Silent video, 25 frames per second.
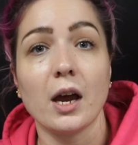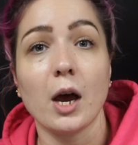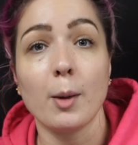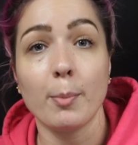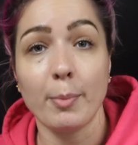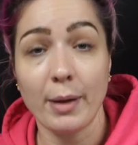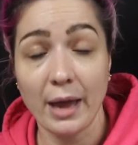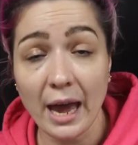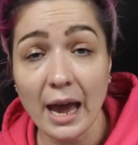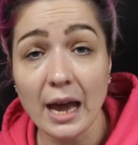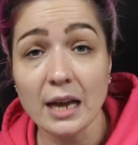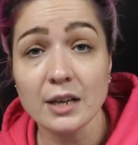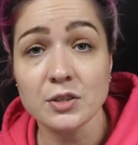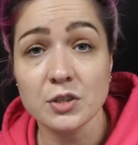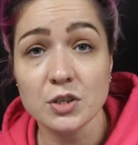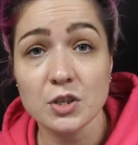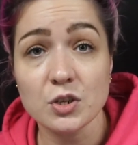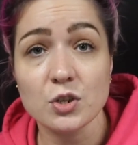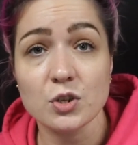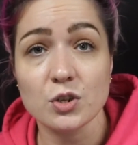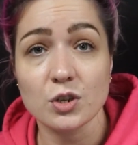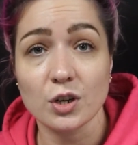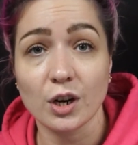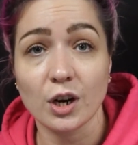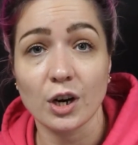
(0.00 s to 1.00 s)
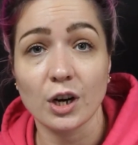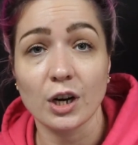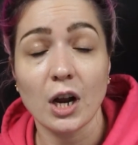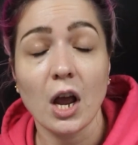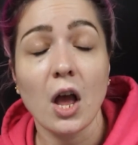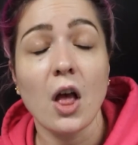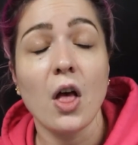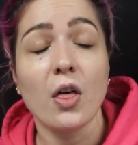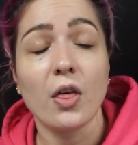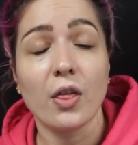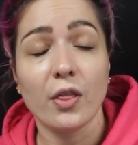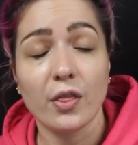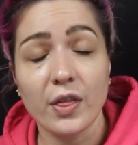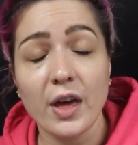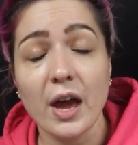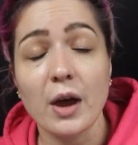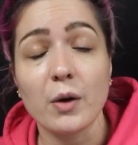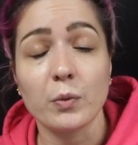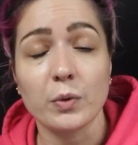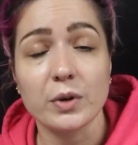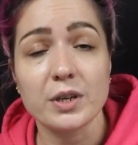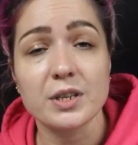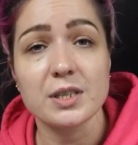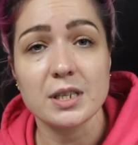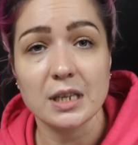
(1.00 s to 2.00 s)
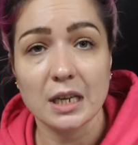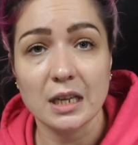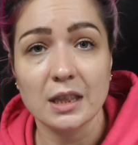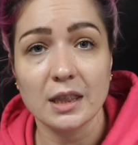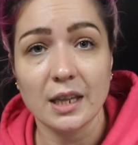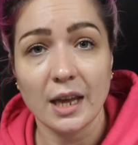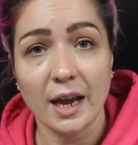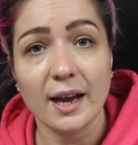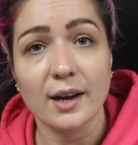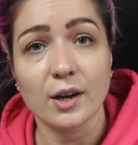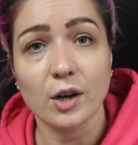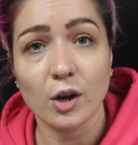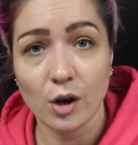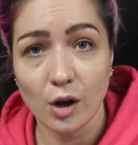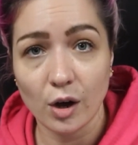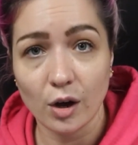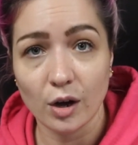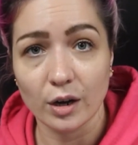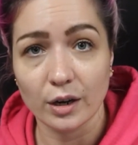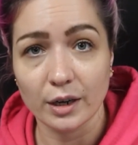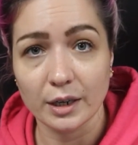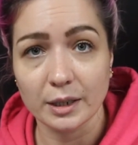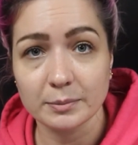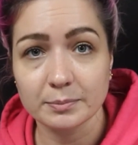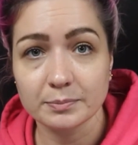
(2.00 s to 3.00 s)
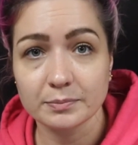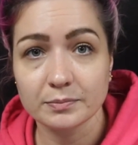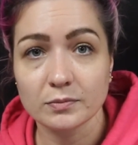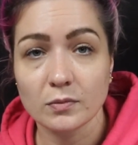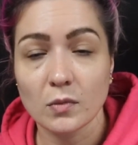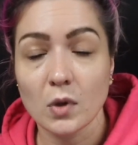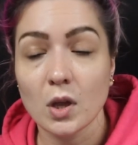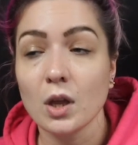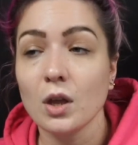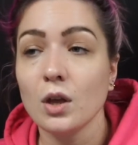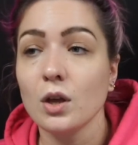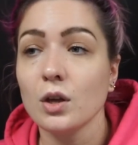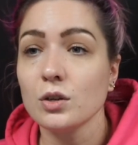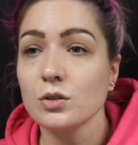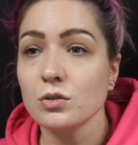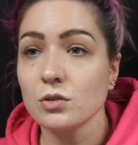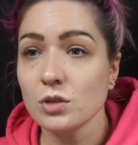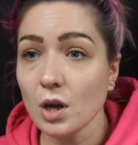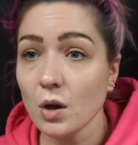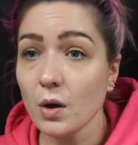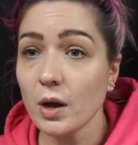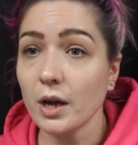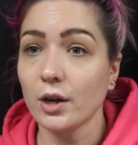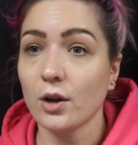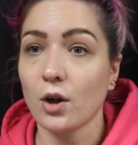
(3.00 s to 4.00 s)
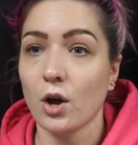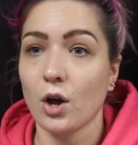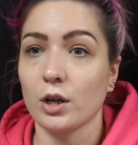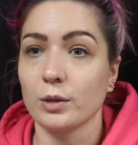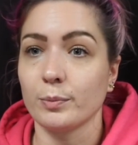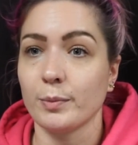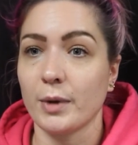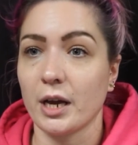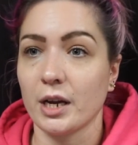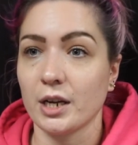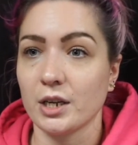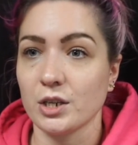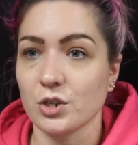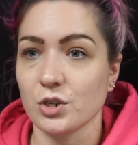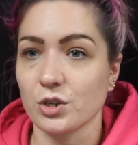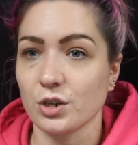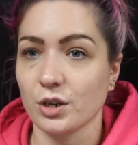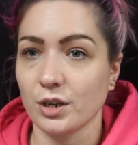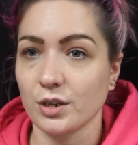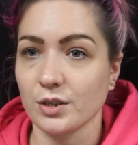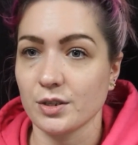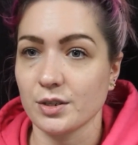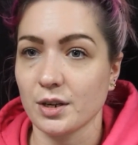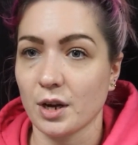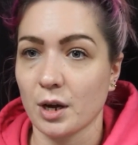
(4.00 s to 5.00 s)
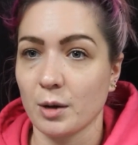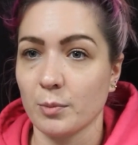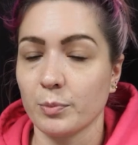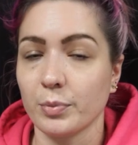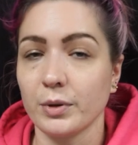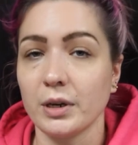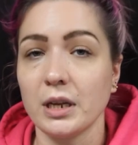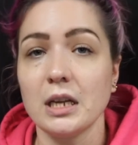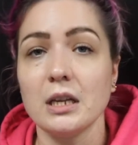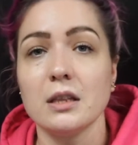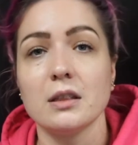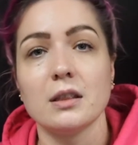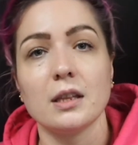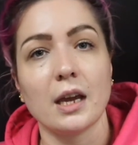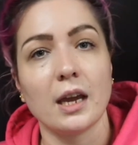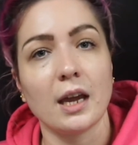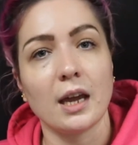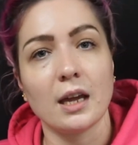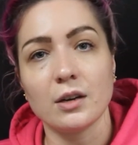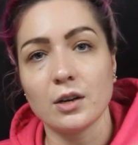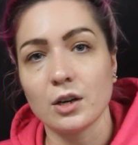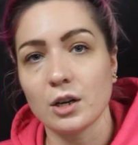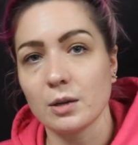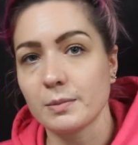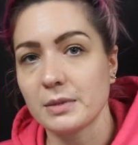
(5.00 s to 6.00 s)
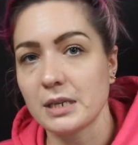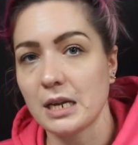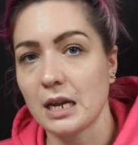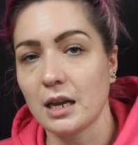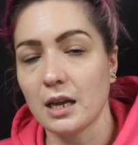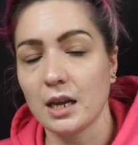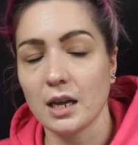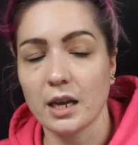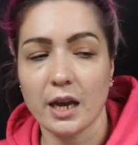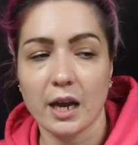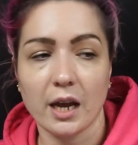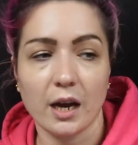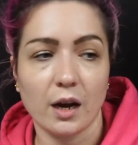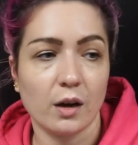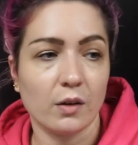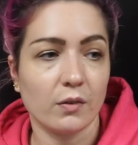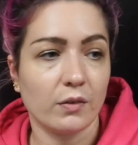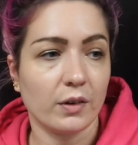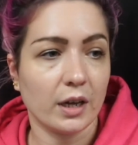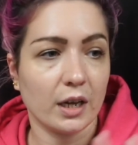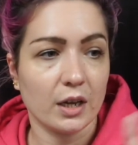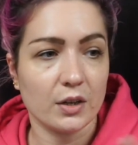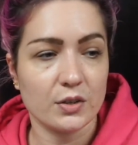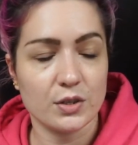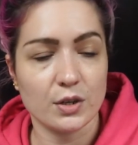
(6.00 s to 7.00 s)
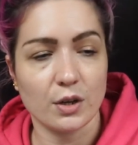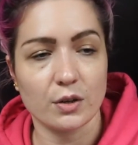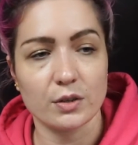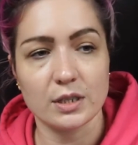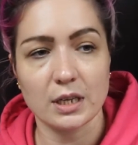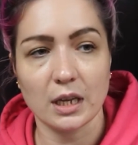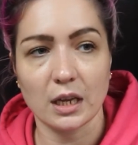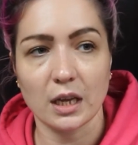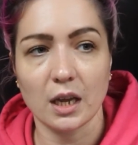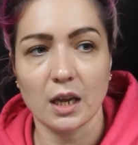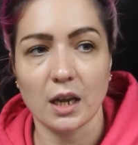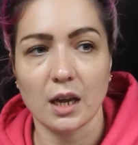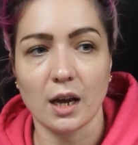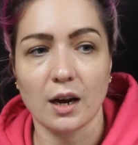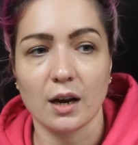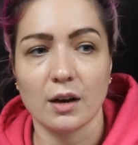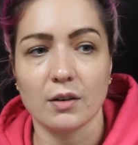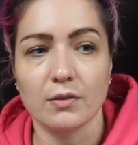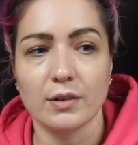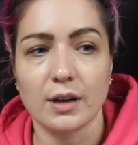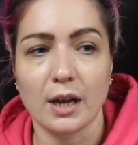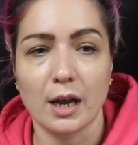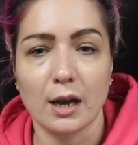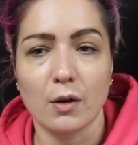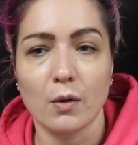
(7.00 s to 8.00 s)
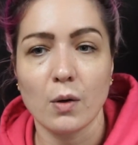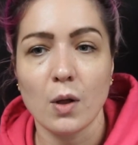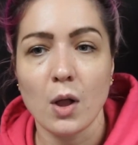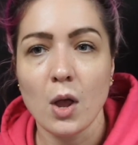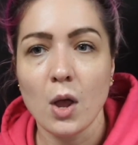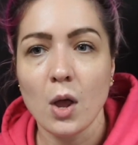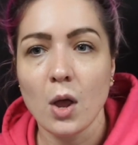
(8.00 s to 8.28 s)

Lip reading: a passenger that was in that car. So I called my insurance company. They ended up taking care of it. It's all taken care of now.